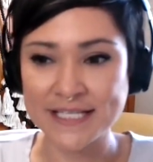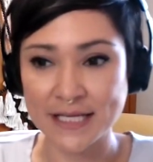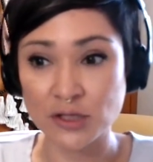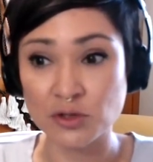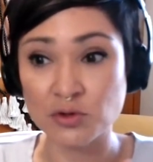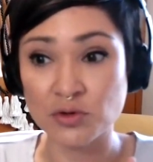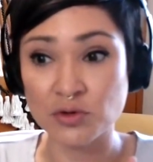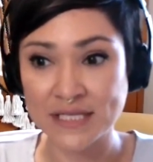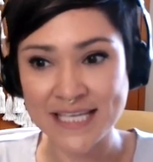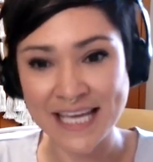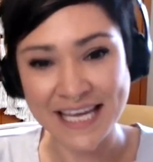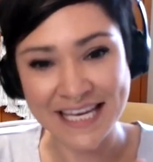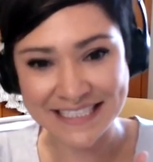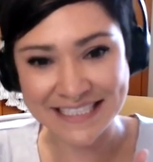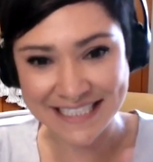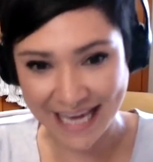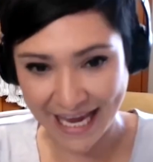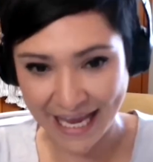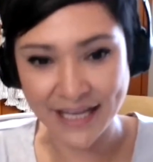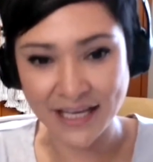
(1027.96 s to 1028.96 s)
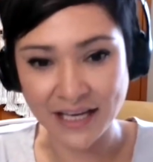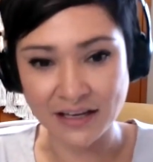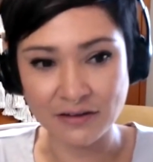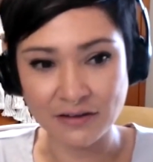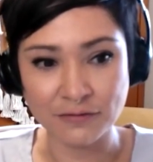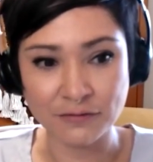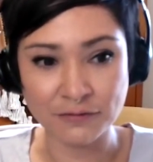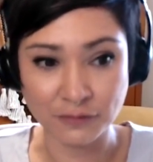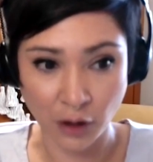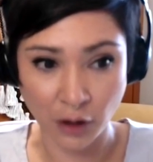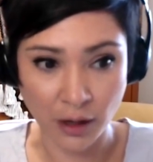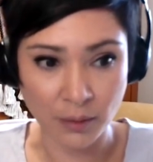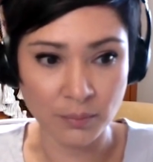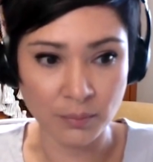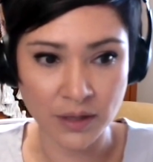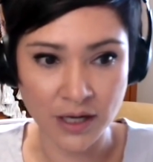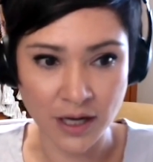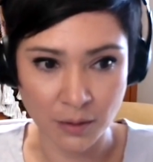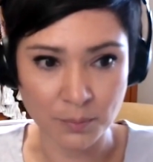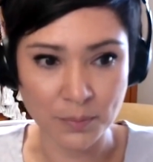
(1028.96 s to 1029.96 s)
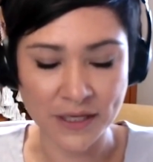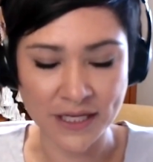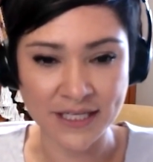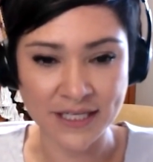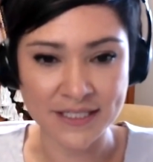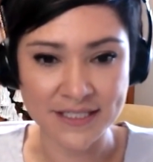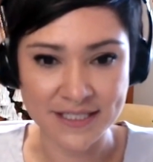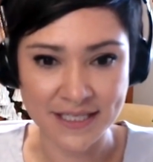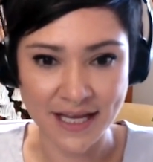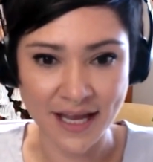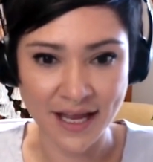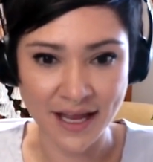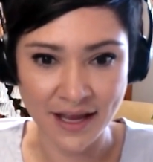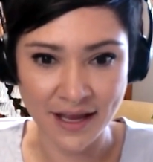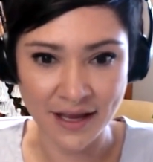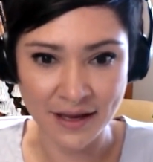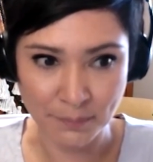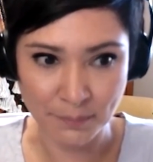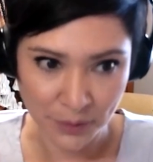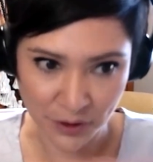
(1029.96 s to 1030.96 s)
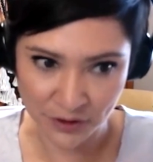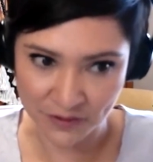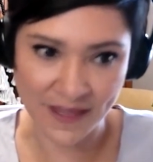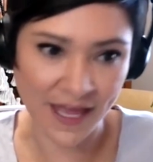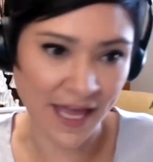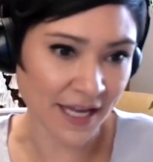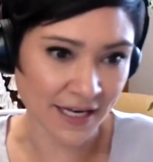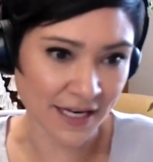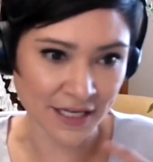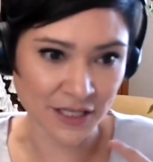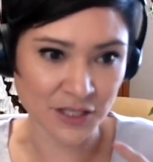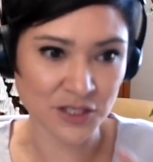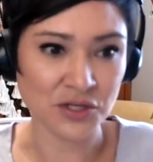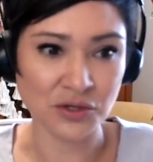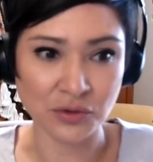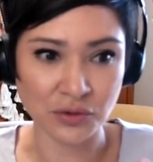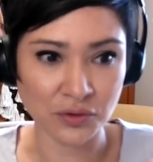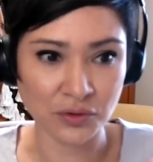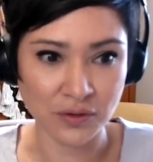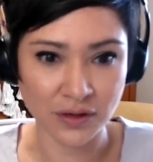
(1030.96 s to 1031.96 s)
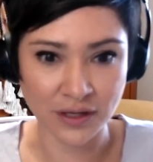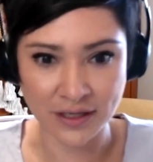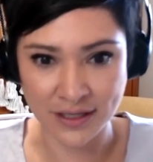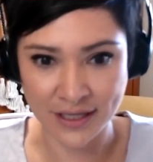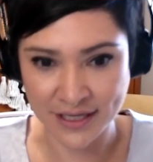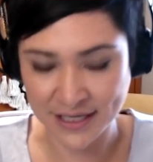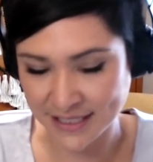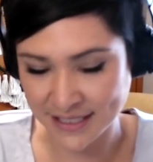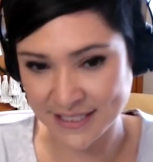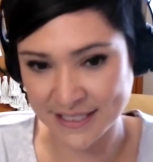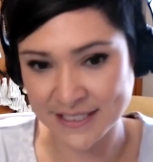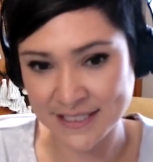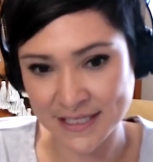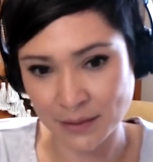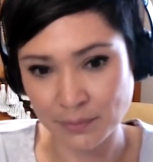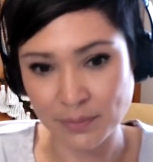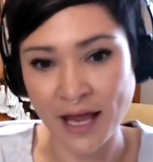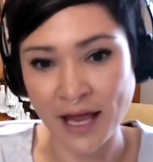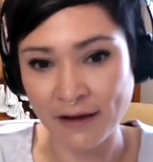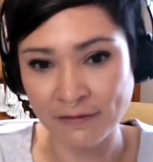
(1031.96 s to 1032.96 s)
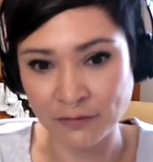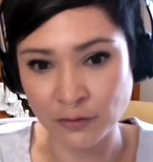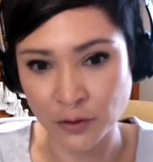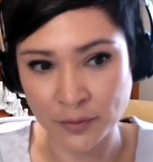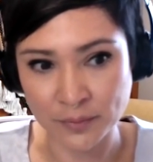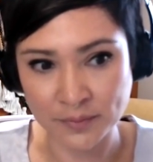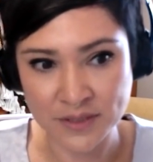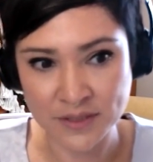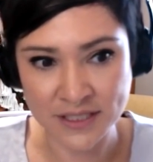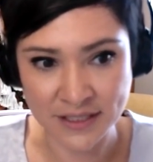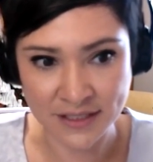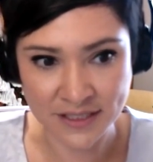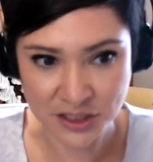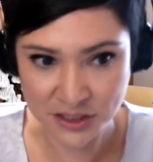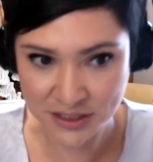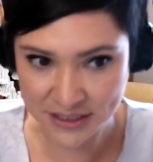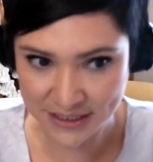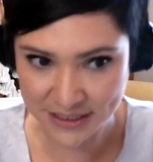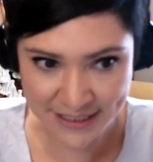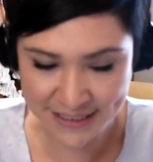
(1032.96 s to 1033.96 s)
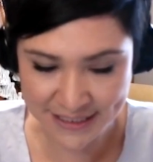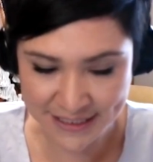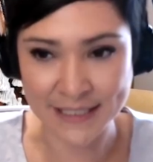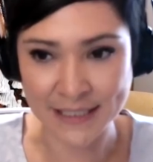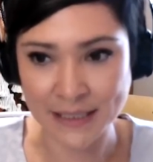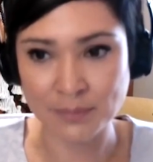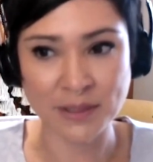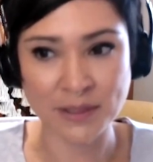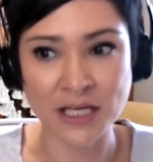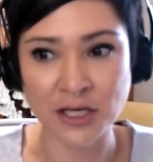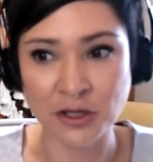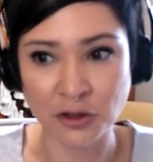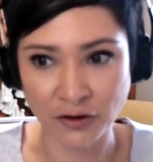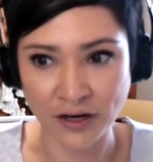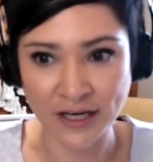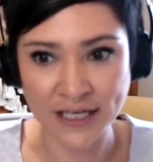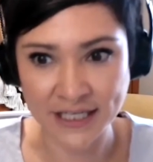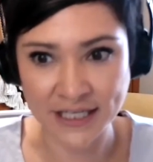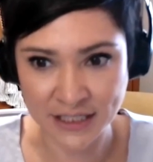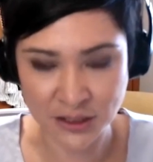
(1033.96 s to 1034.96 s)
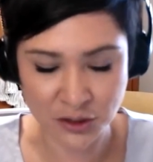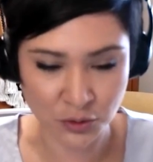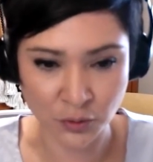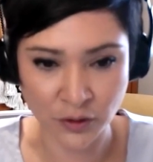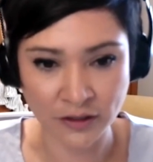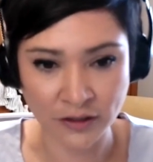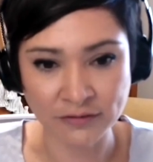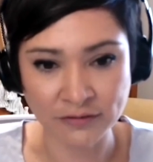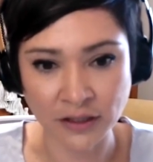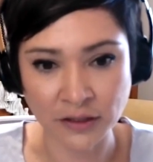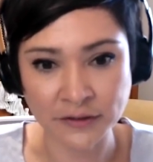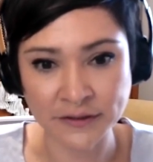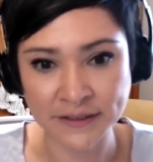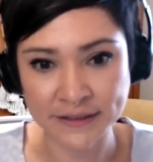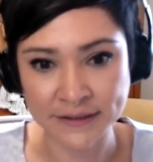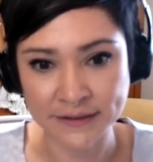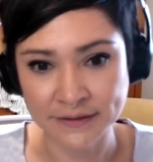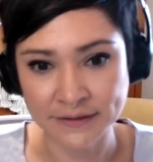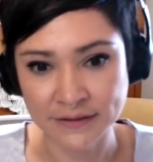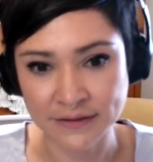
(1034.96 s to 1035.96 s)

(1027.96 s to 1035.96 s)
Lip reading: that you can take data from companies and put that into an existing platform to just easily be integrated into workflows?